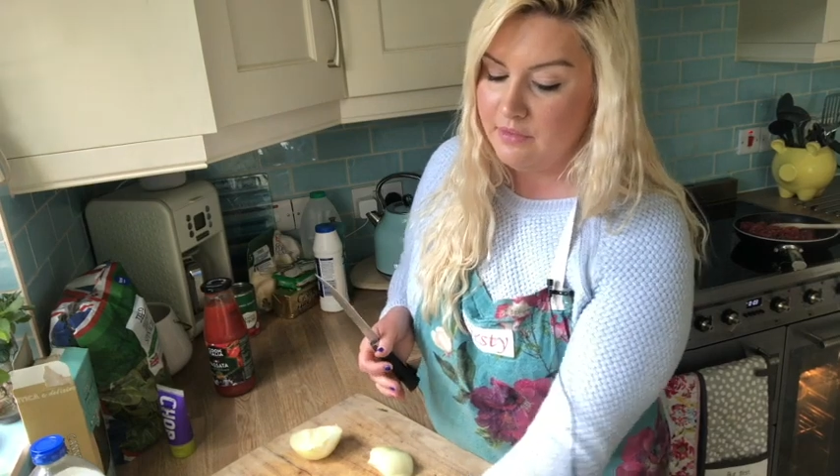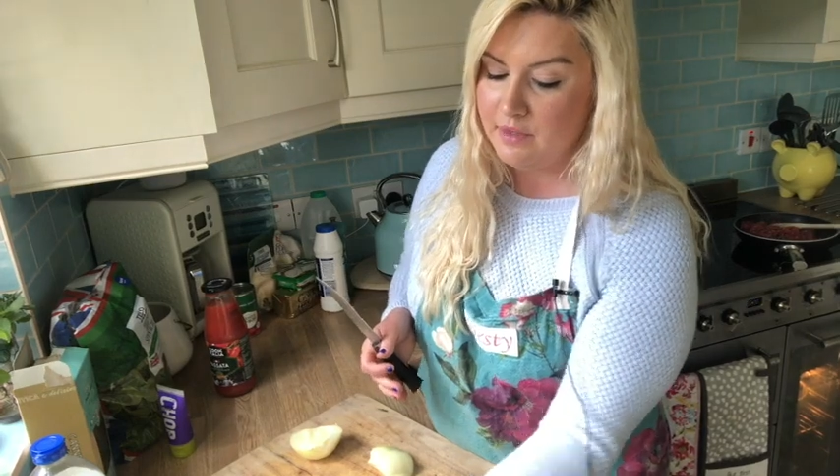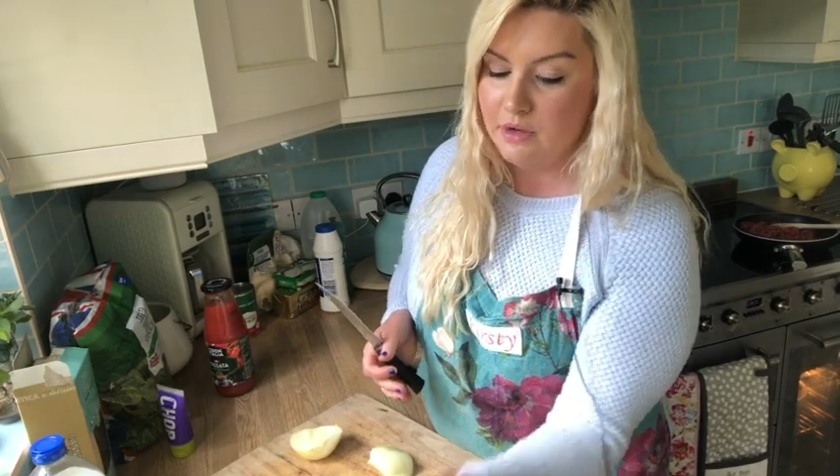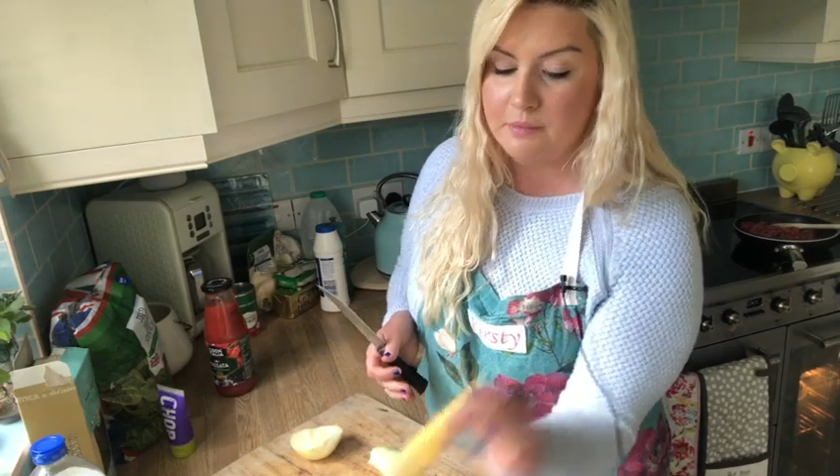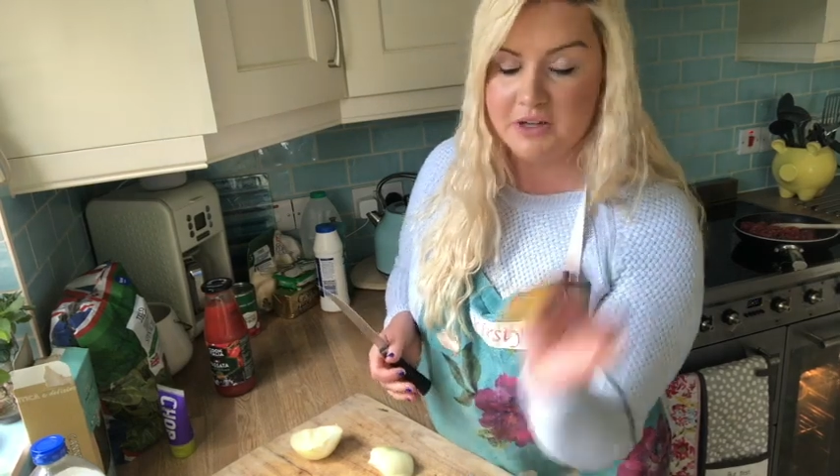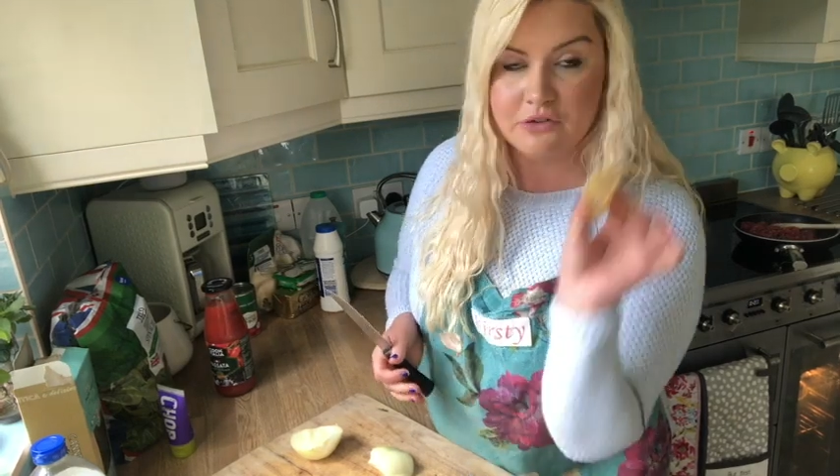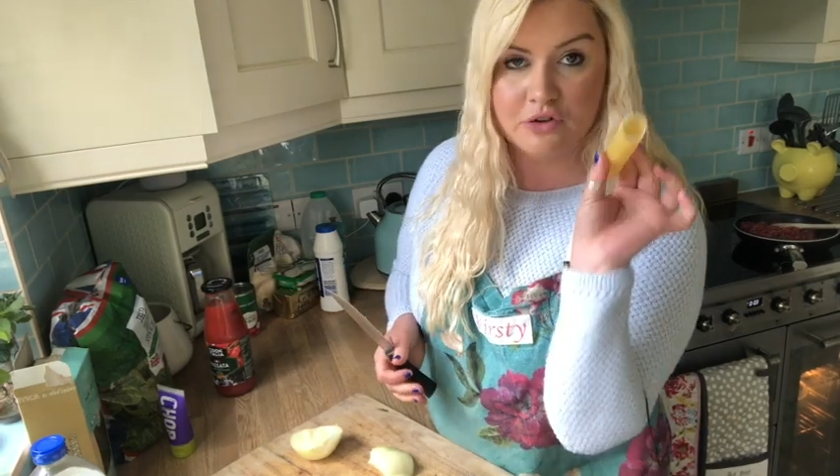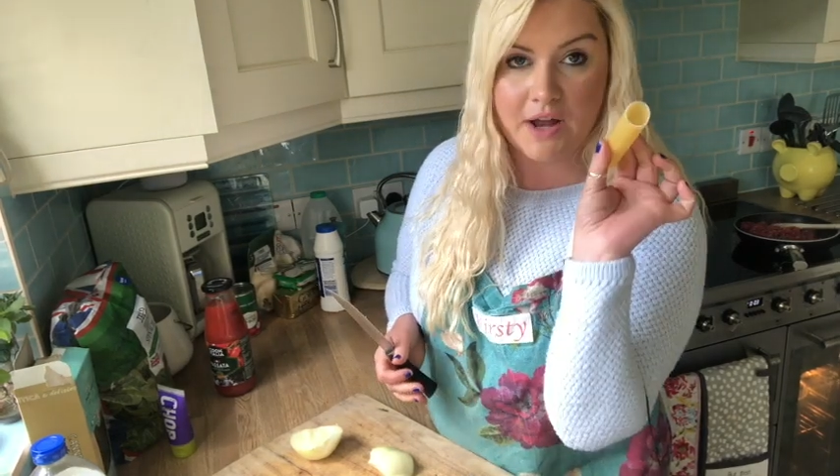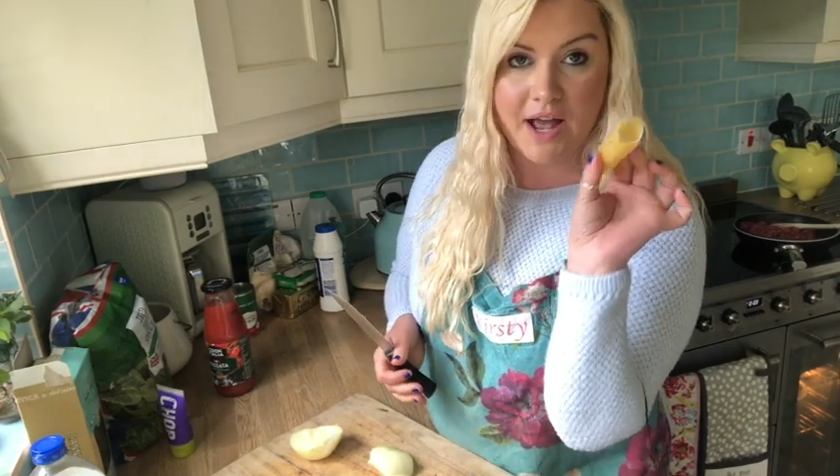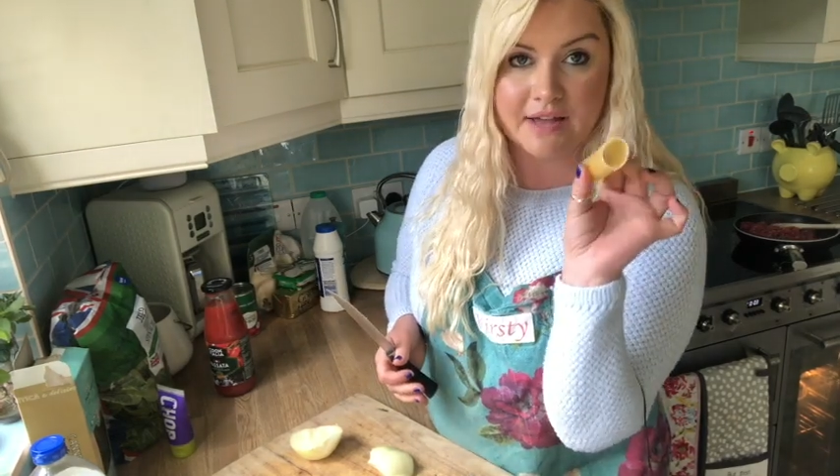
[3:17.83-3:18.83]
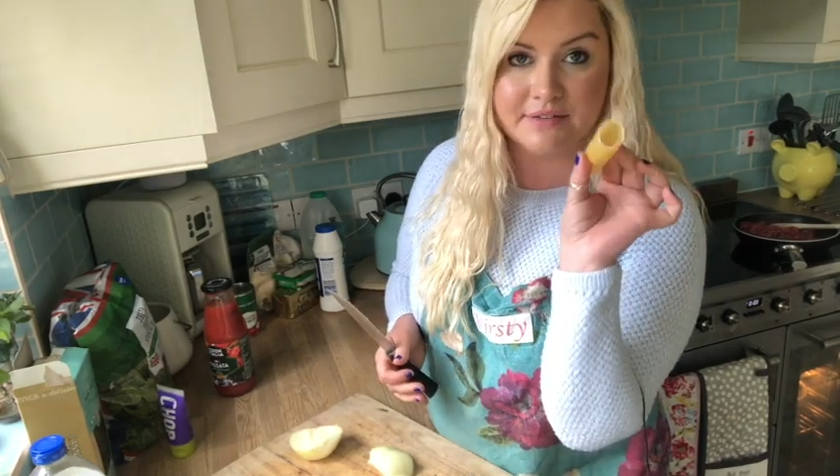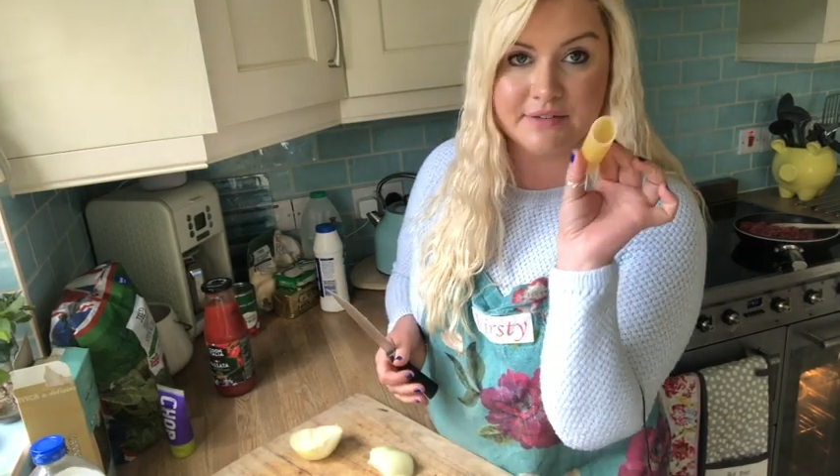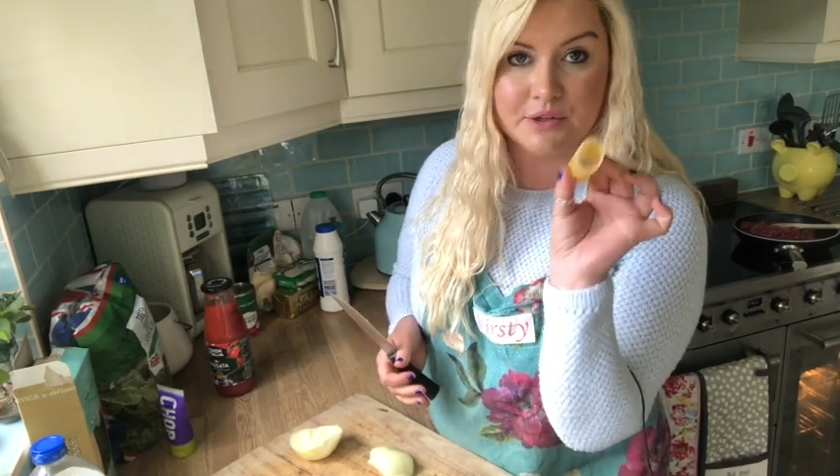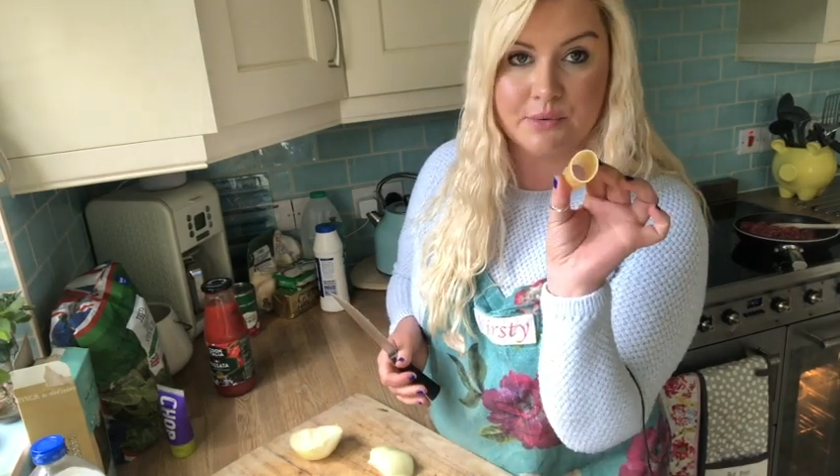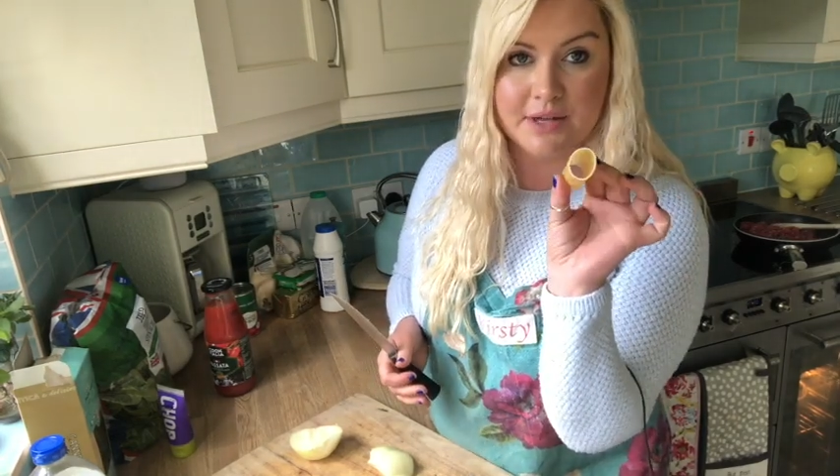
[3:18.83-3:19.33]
that our mixture has to go